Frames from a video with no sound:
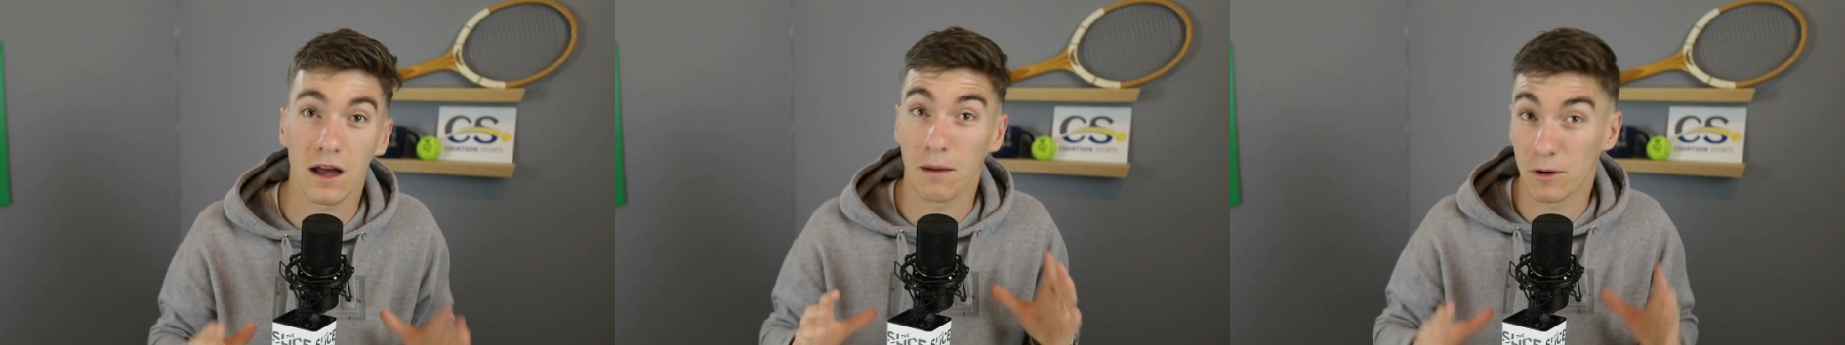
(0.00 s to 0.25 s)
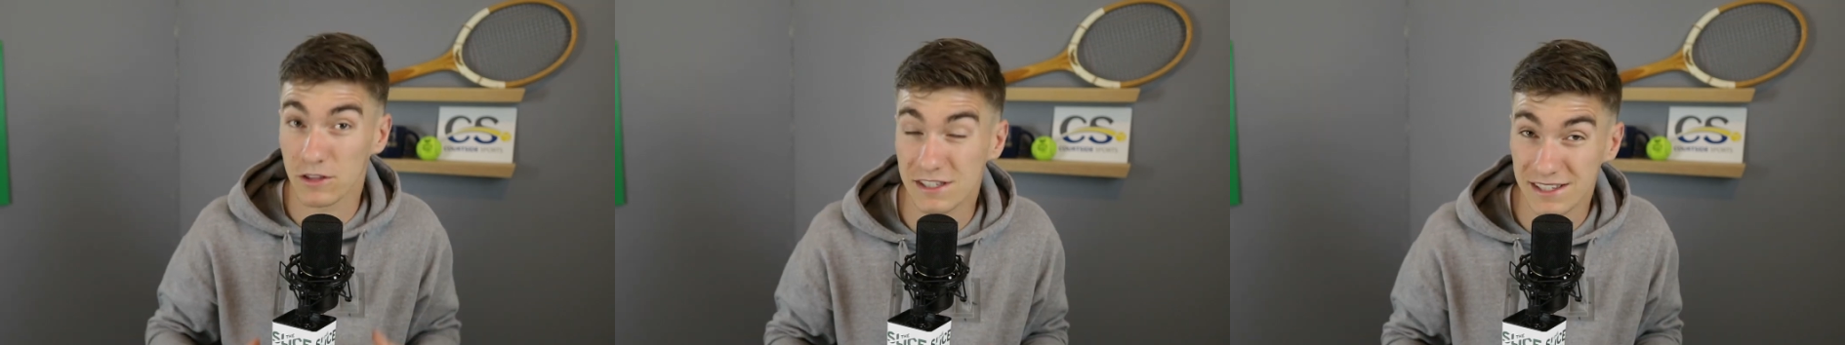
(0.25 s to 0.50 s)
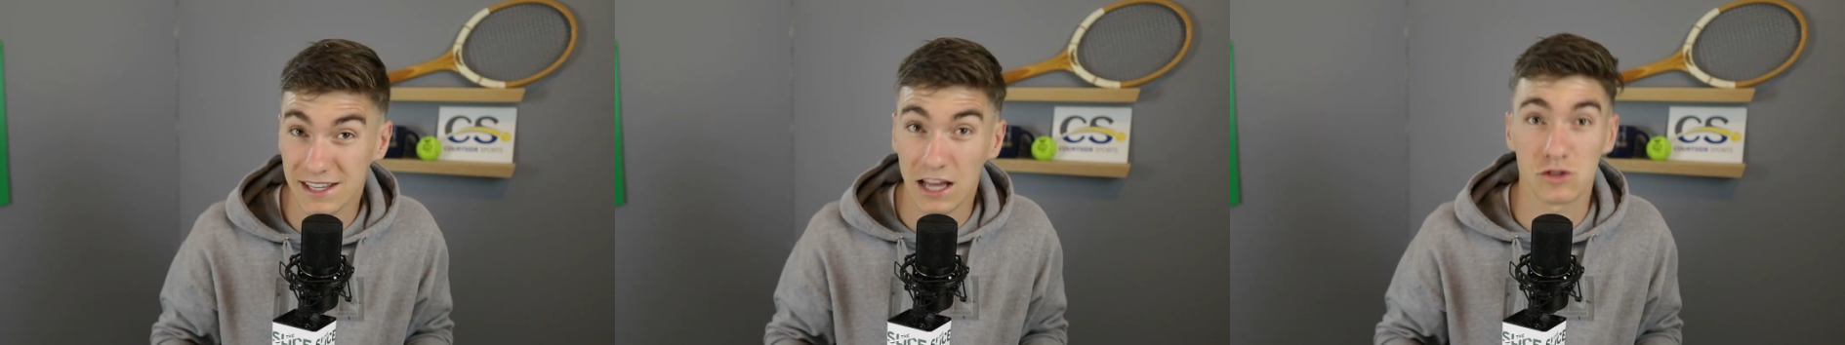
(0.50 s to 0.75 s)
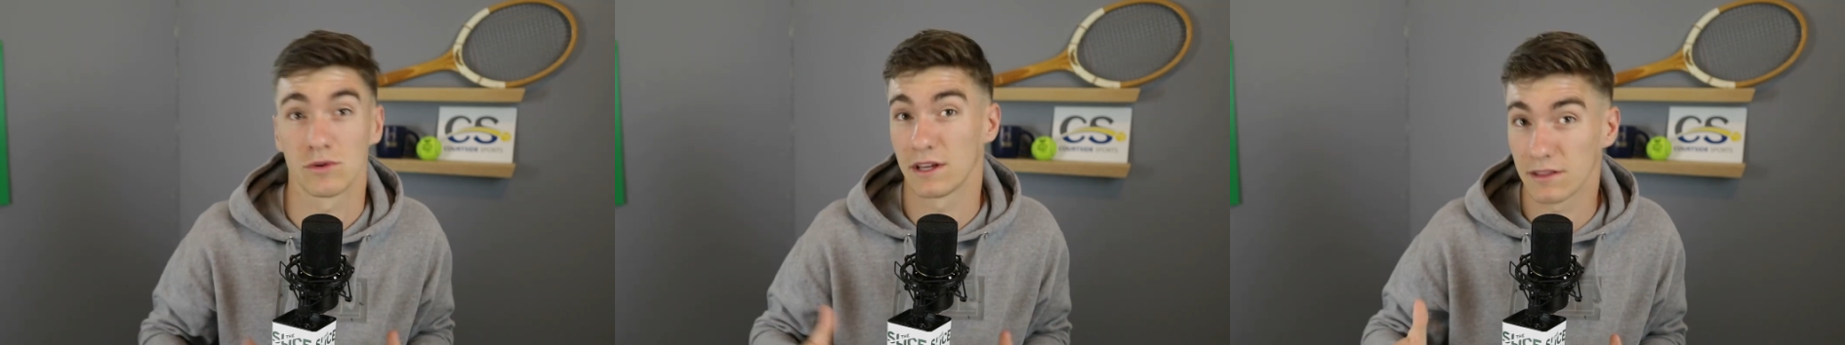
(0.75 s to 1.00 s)
about the
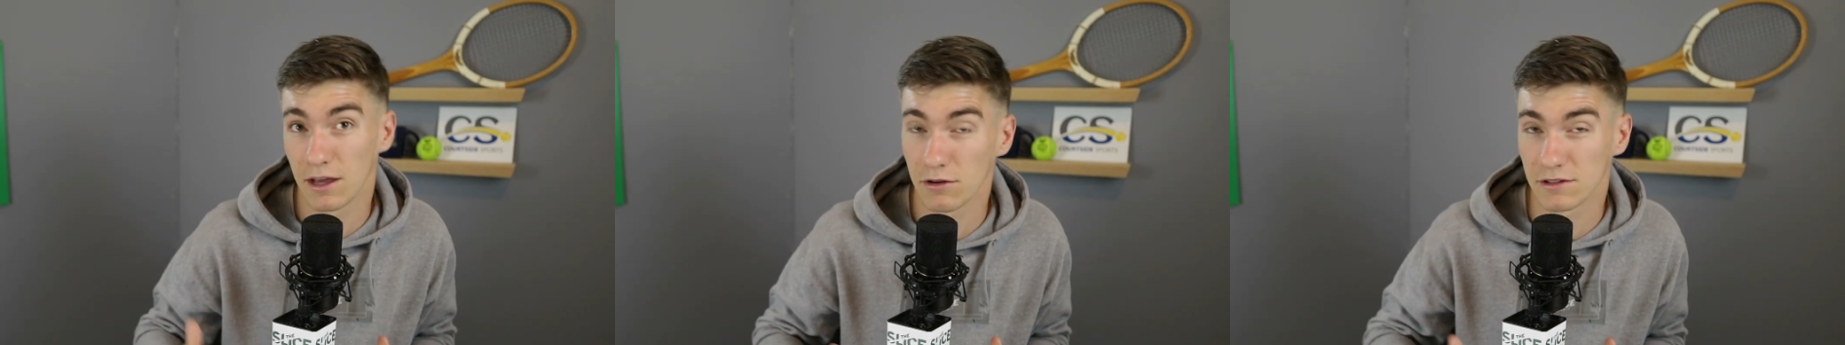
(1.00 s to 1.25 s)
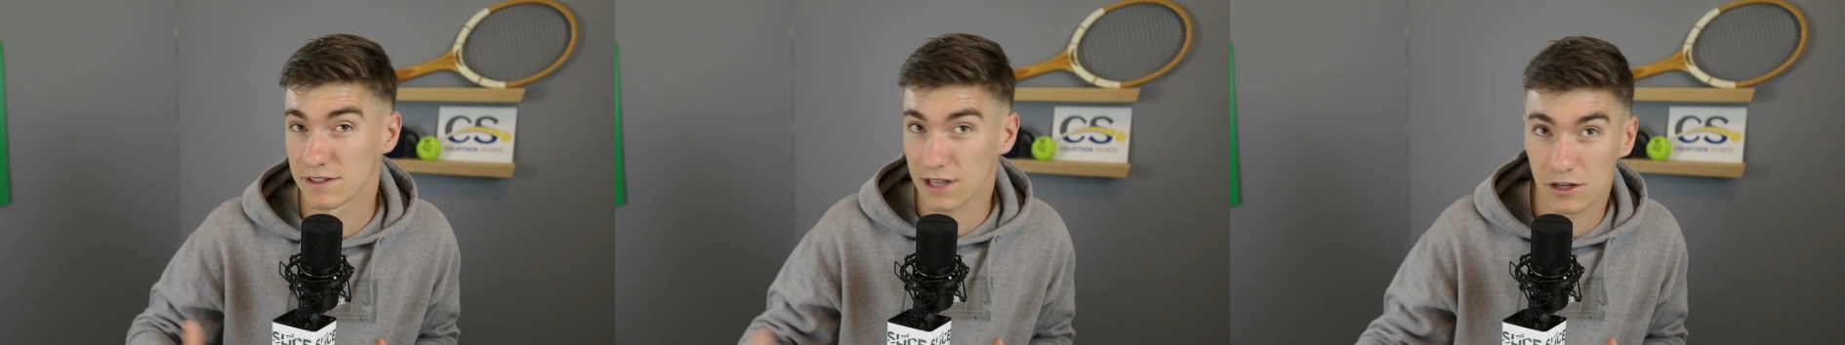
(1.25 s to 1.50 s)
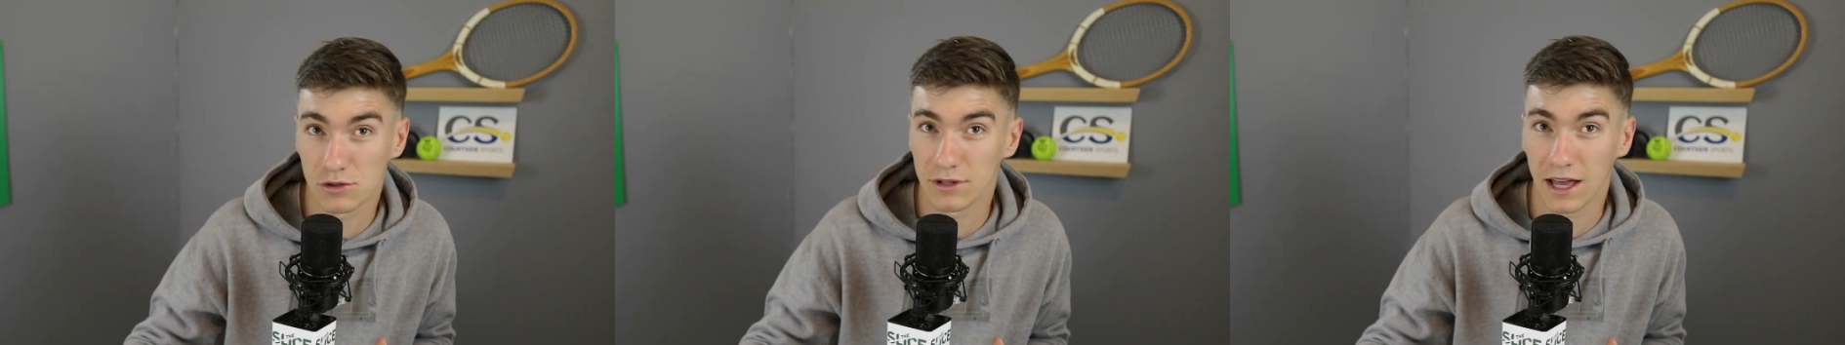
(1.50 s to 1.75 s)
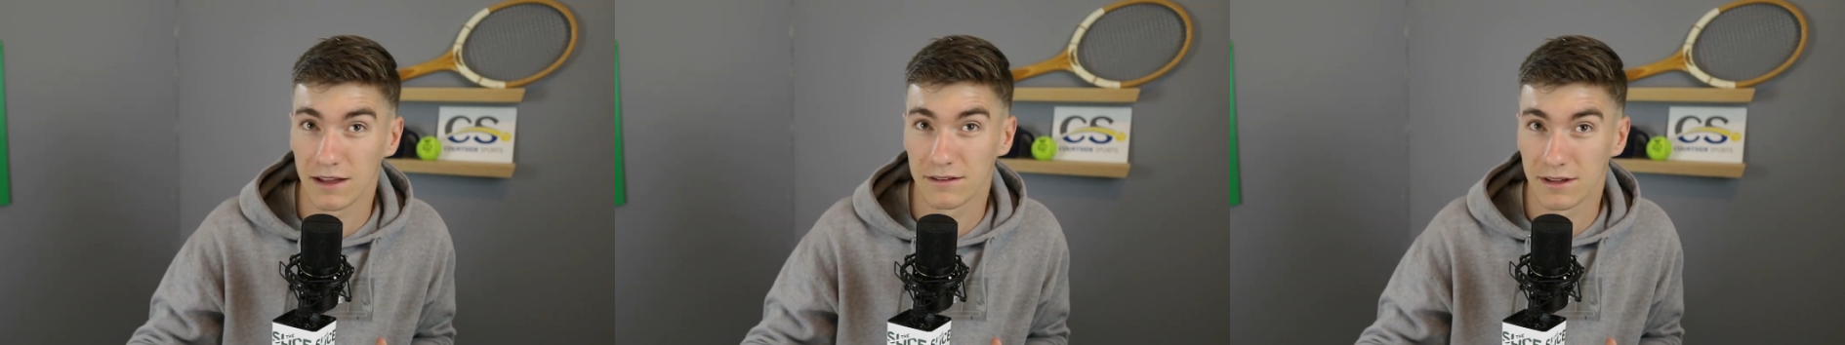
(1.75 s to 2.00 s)
scheduling. They were
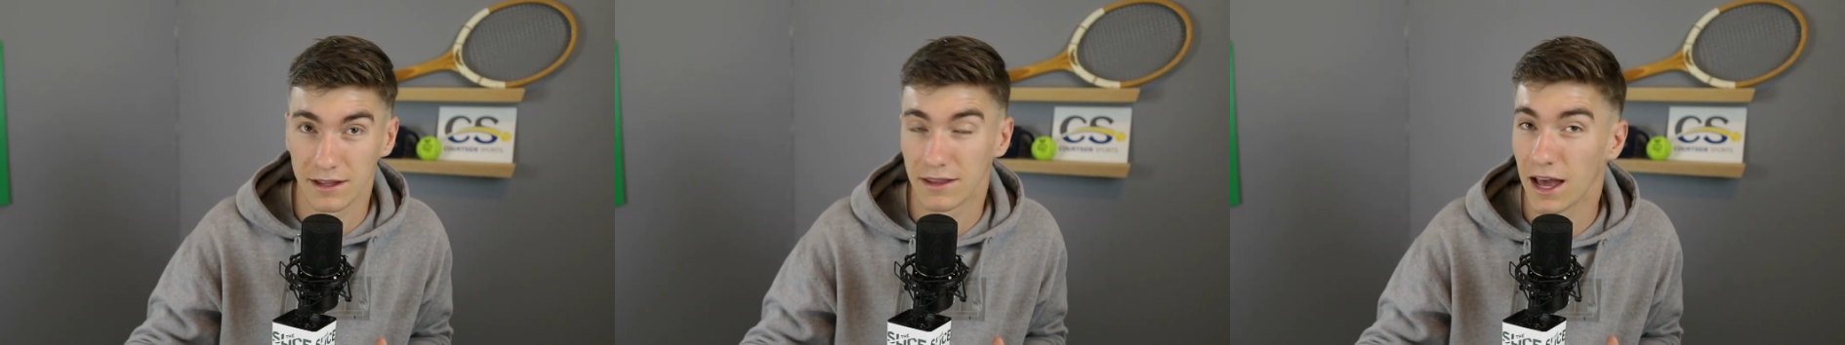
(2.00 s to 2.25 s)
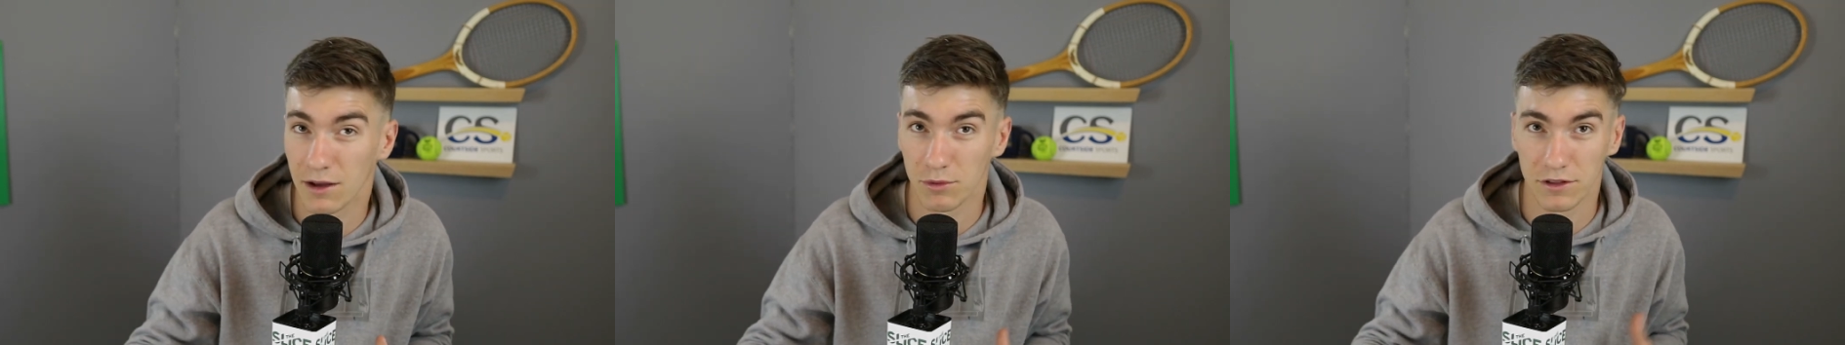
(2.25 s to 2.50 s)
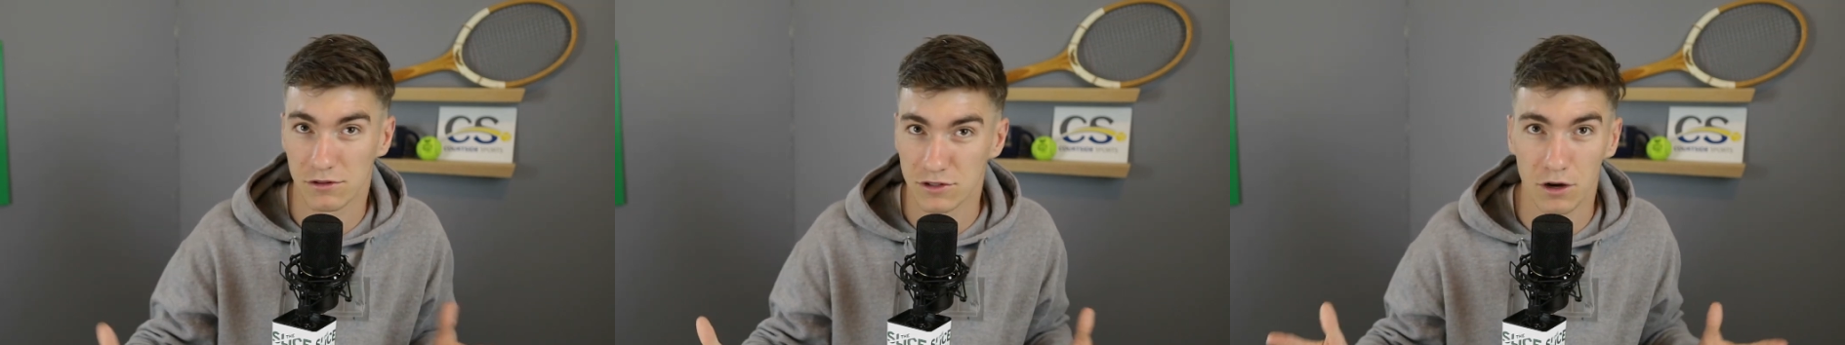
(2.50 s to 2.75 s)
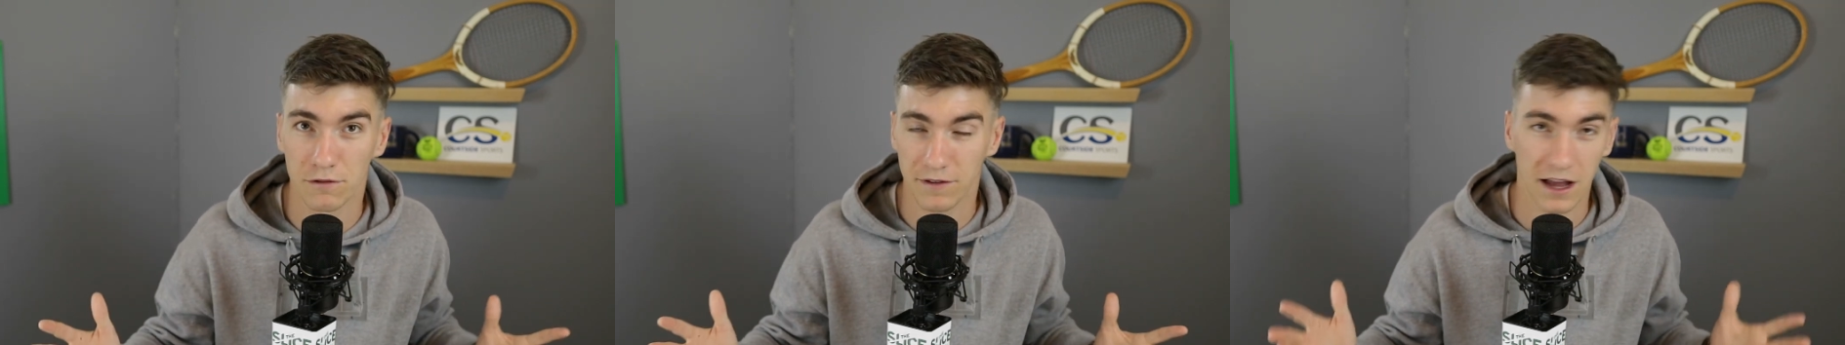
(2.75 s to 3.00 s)
scheduled at night when there was
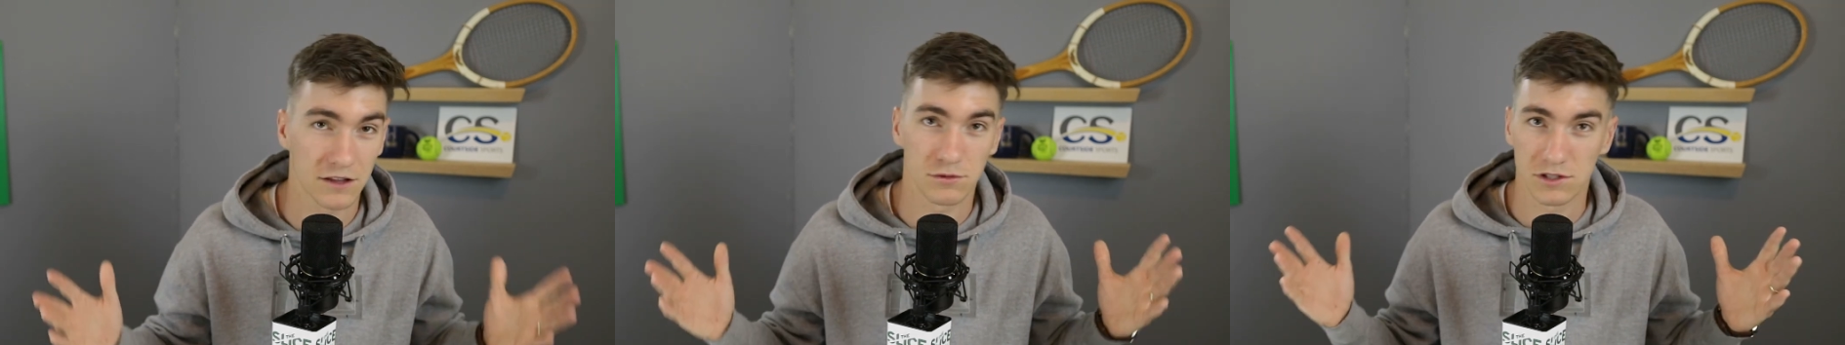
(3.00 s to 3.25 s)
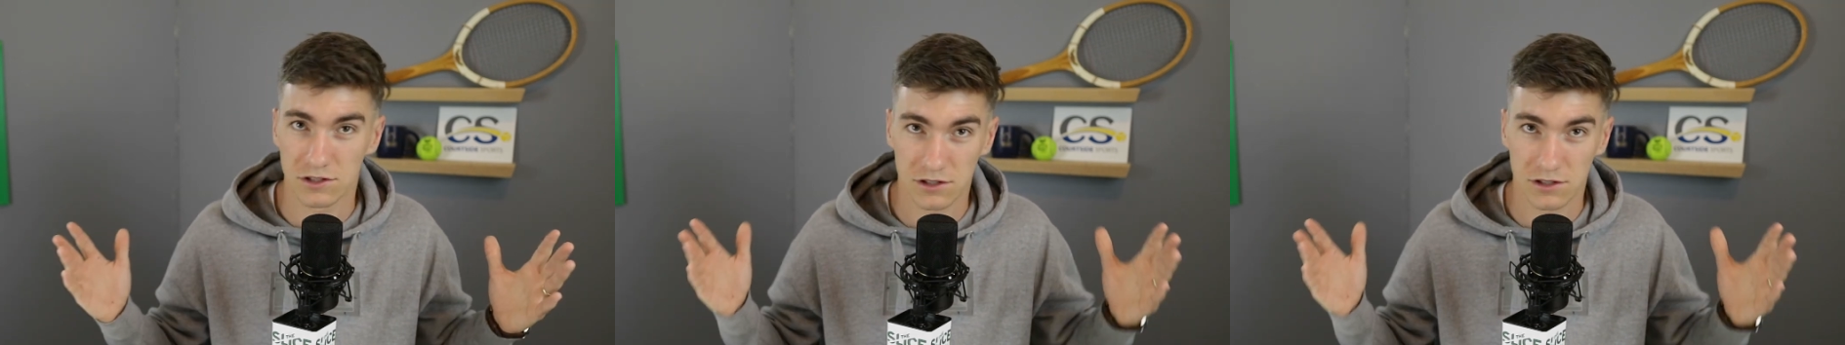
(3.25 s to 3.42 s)
no fans, which